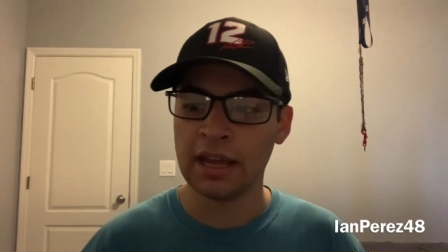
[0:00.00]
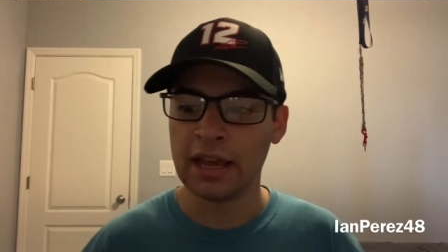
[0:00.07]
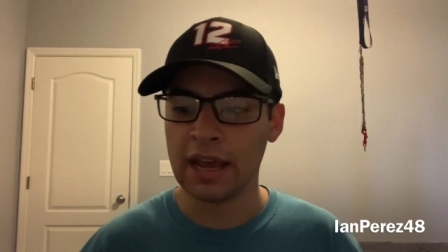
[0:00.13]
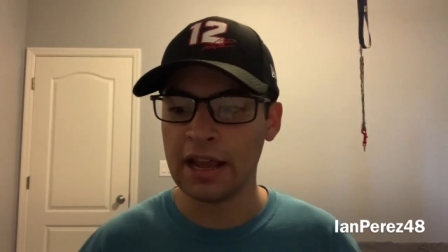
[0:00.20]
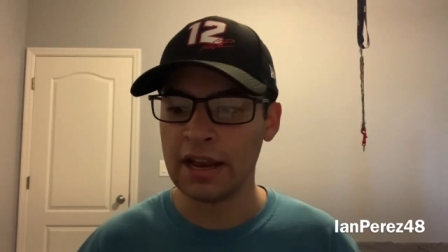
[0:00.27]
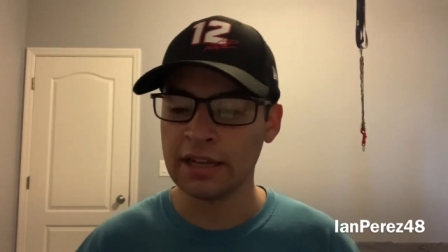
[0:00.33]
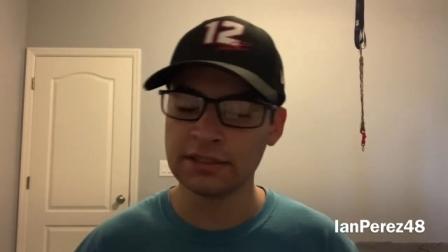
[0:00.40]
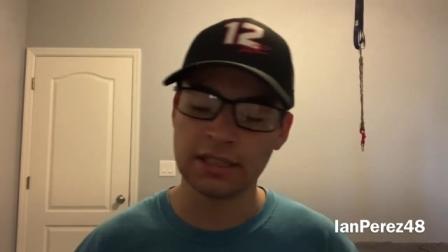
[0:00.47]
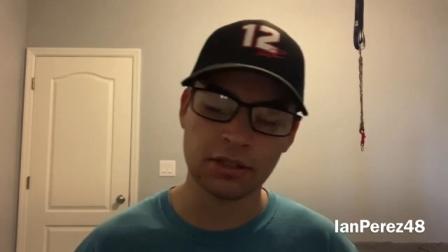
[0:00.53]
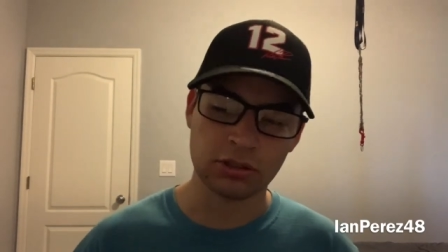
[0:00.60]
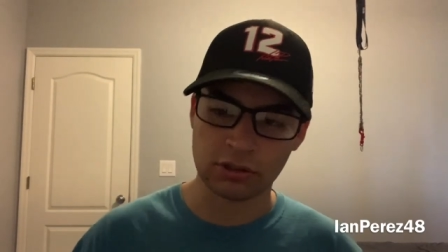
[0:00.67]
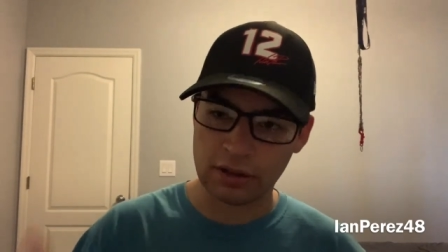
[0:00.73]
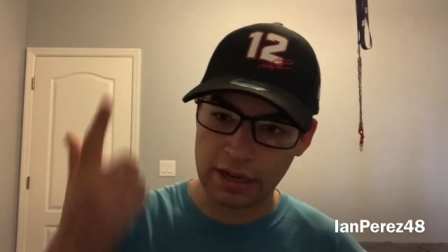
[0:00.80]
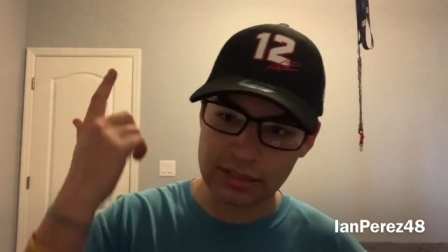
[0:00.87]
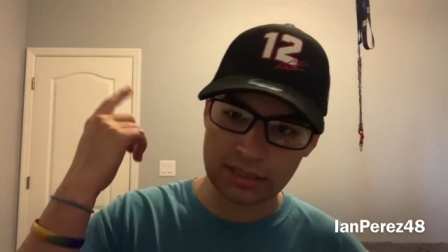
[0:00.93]
and then
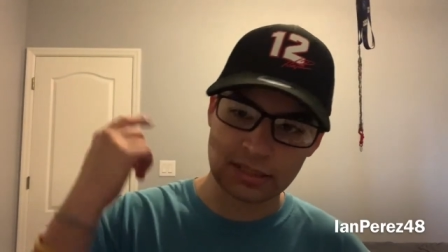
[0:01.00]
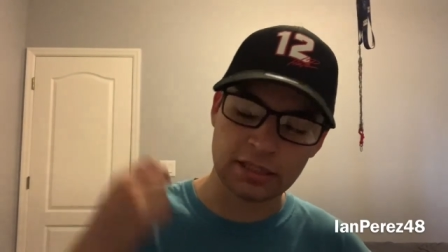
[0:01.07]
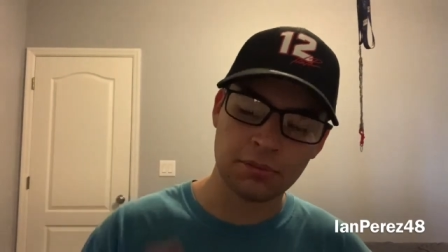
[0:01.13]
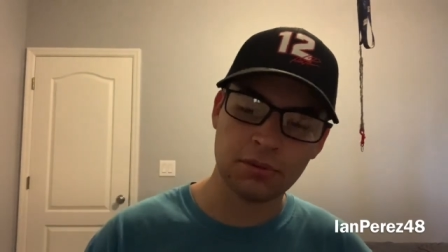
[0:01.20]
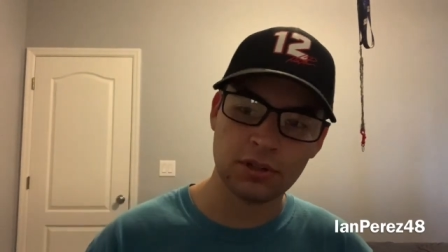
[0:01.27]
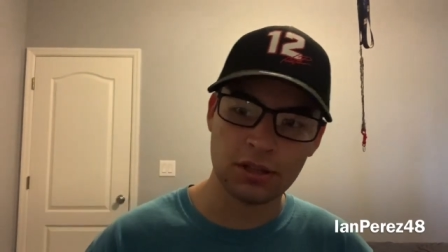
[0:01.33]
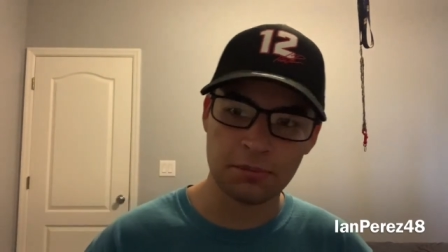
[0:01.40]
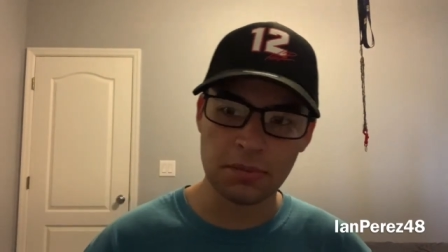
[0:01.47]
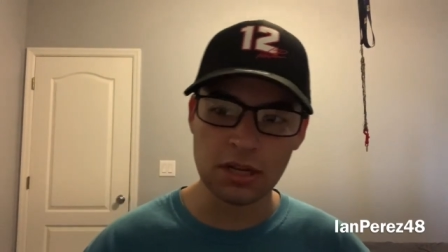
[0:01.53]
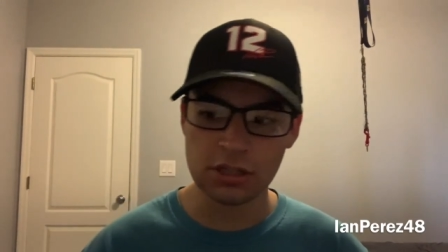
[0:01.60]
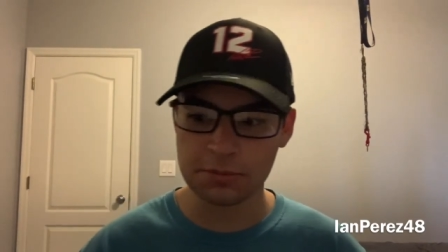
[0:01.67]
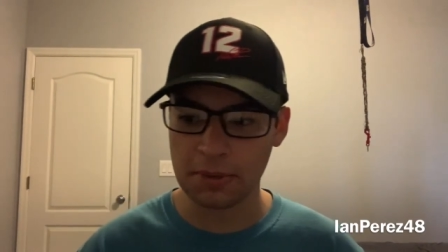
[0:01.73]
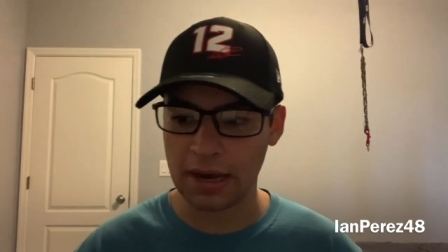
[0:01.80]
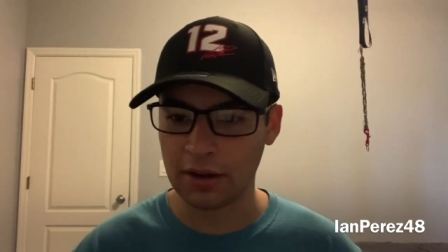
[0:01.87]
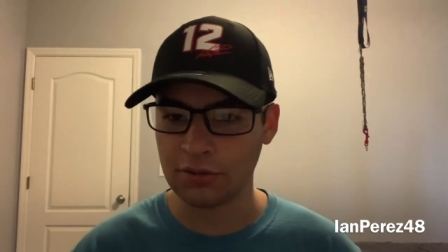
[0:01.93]
Derek Kraus and Timothy Peters
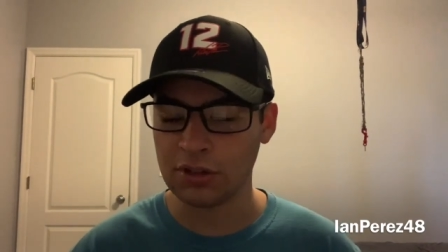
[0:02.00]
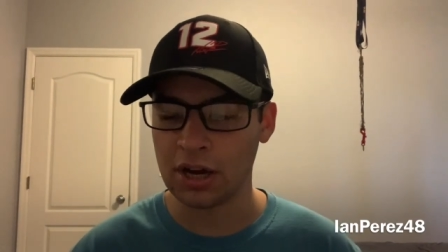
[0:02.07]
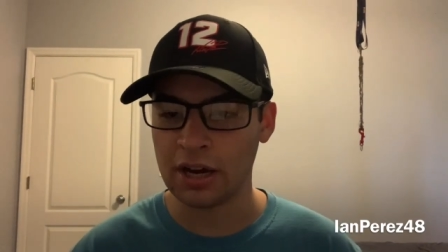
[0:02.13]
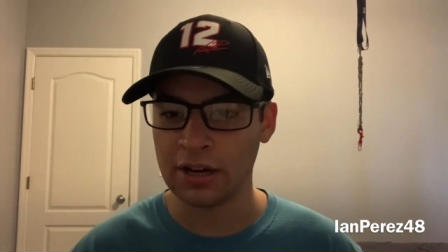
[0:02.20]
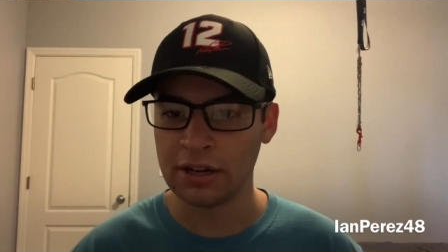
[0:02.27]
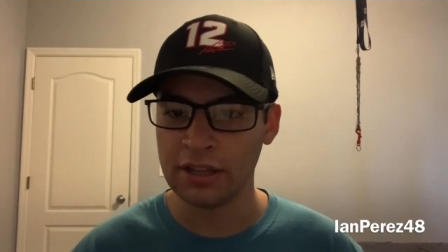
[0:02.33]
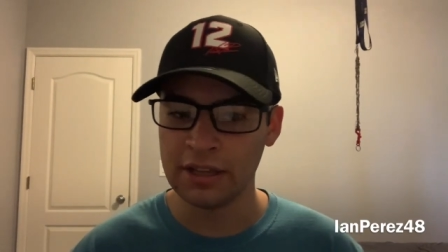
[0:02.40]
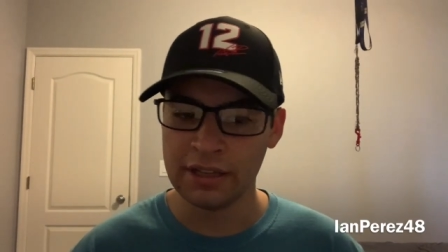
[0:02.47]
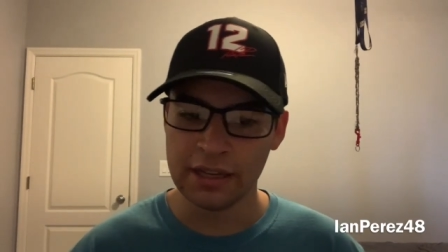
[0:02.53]
piled on.